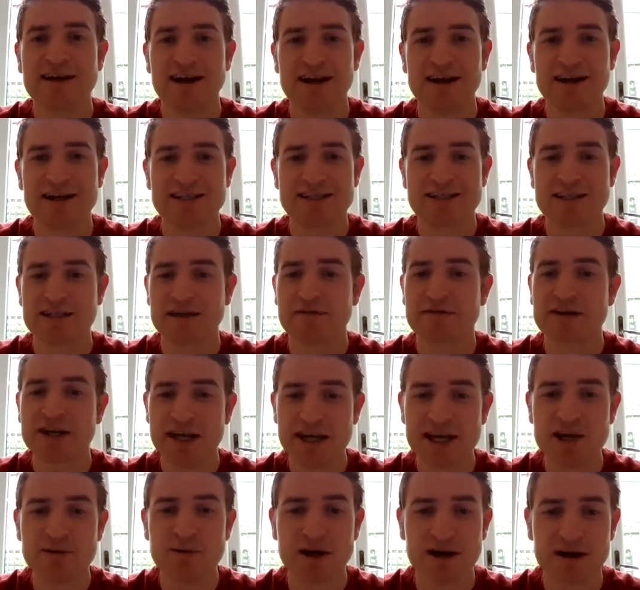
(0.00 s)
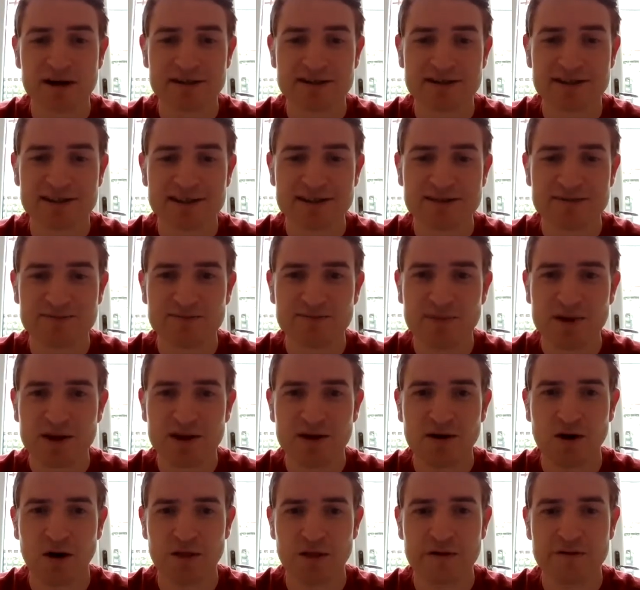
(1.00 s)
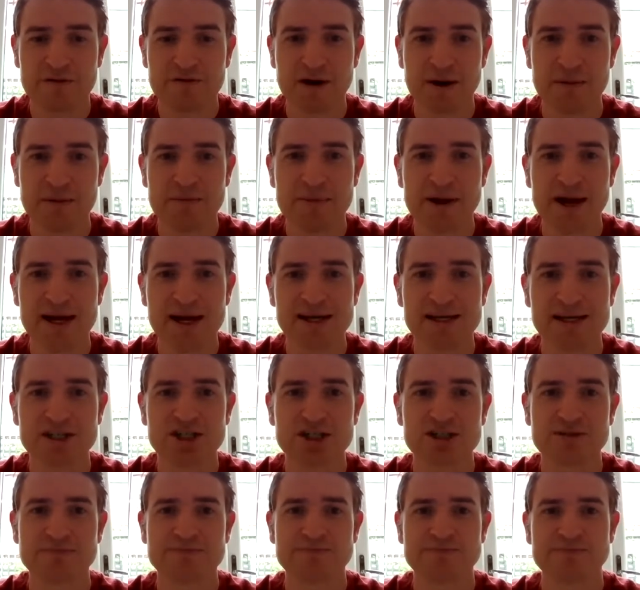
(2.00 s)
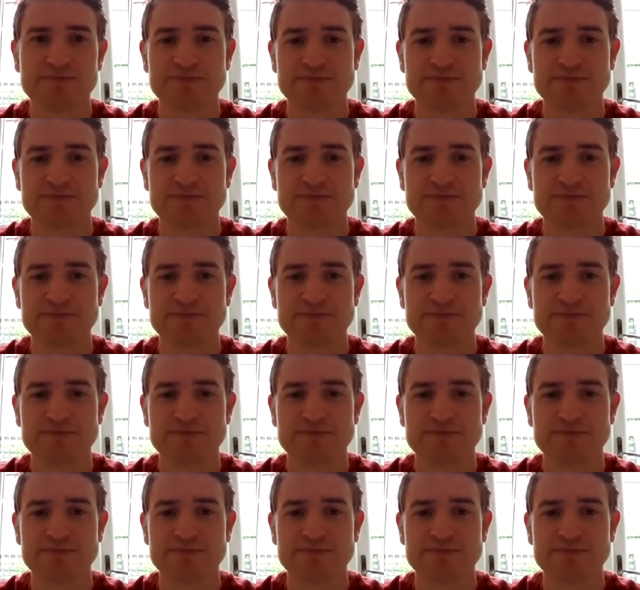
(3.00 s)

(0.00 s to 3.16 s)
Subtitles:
a list of keywords on the front page.